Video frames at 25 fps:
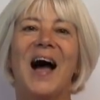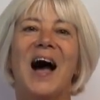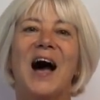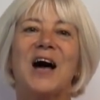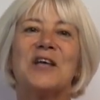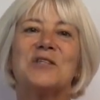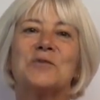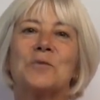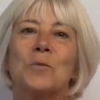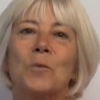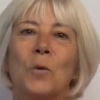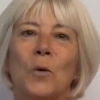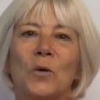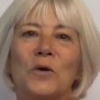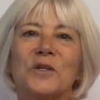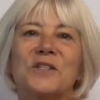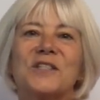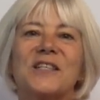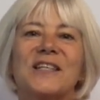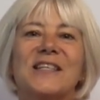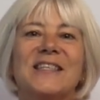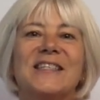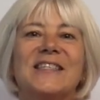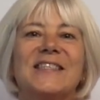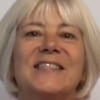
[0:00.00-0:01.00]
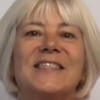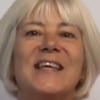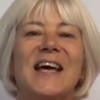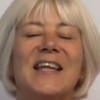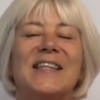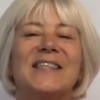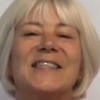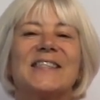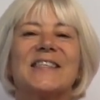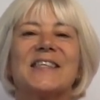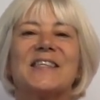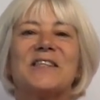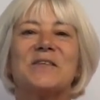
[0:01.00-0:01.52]
As water is
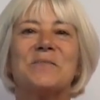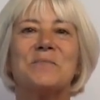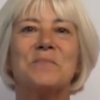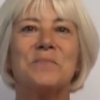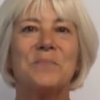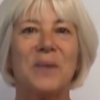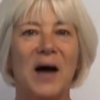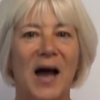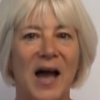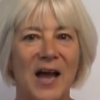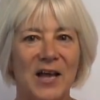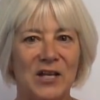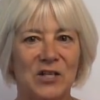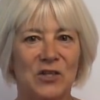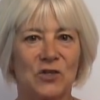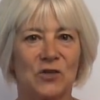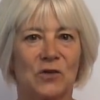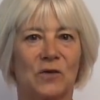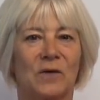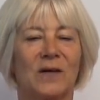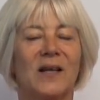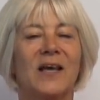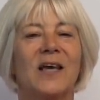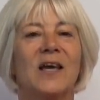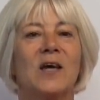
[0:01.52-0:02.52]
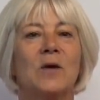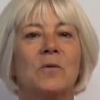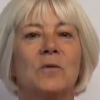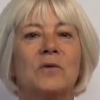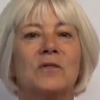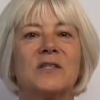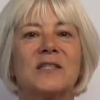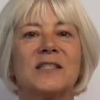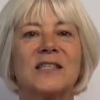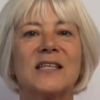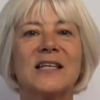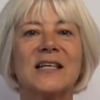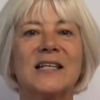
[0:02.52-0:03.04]
denser than petrol, it will
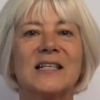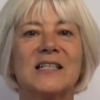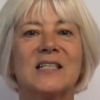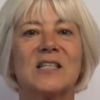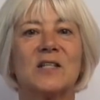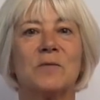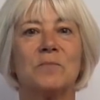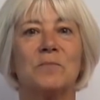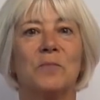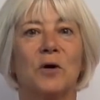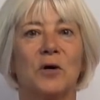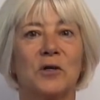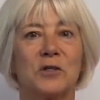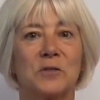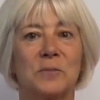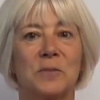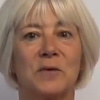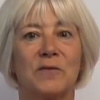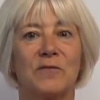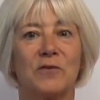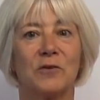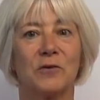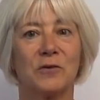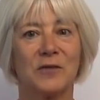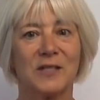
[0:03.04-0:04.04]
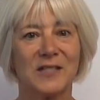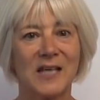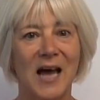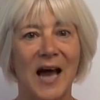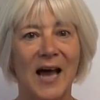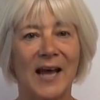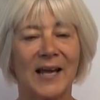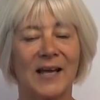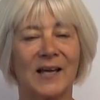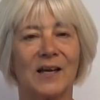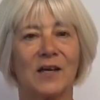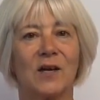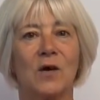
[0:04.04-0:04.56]
sink to the bottom of your
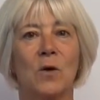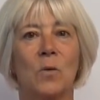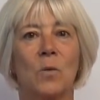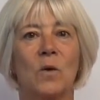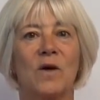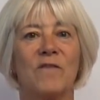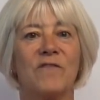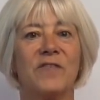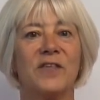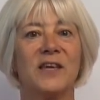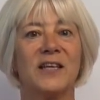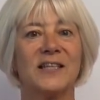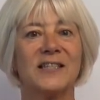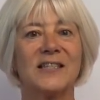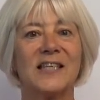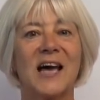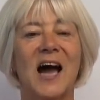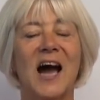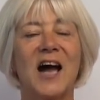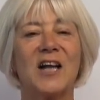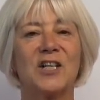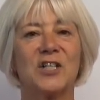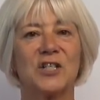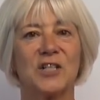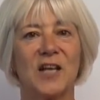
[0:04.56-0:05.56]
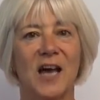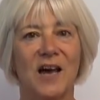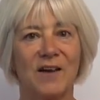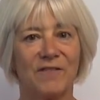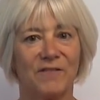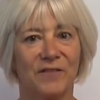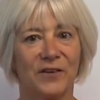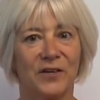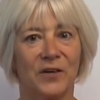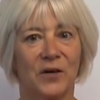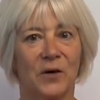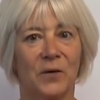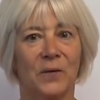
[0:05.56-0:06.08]
tank with the attached
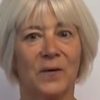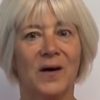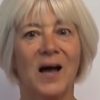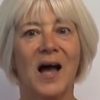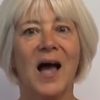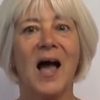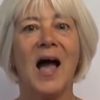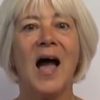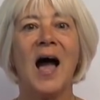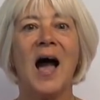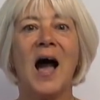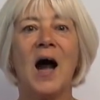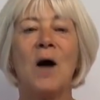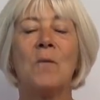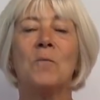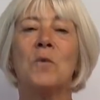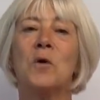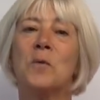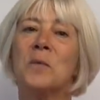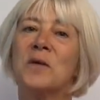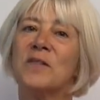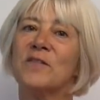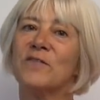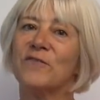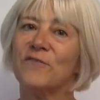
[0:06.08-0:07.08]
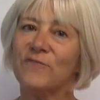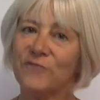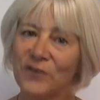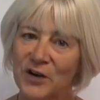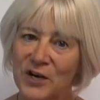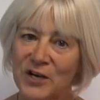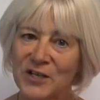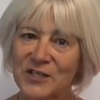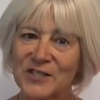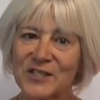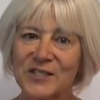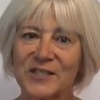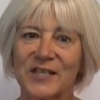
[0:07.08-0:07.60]
ethanol and will be the
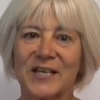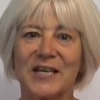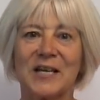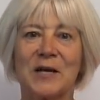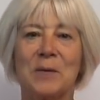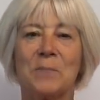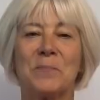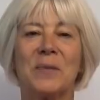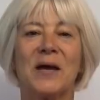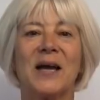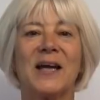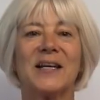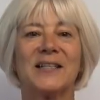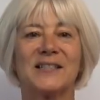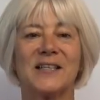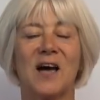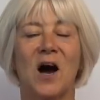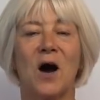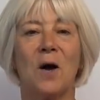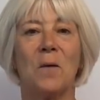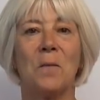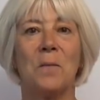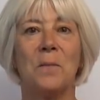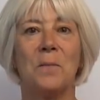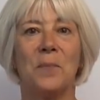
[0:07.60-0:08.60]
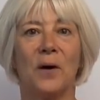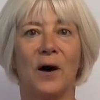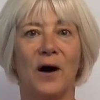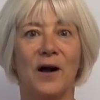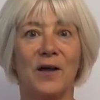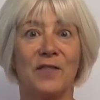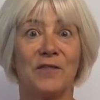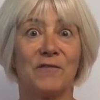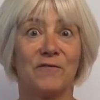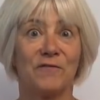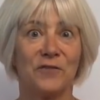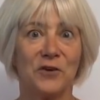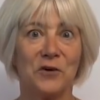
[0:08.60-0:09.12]
first thing picked up by
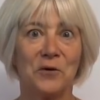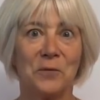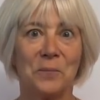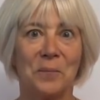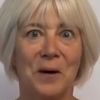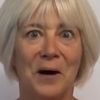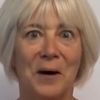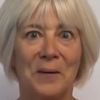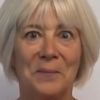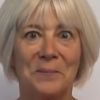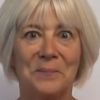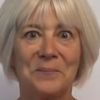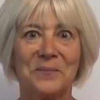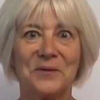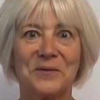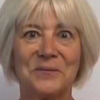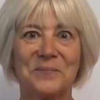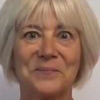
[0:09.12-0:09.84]
the fuel pump.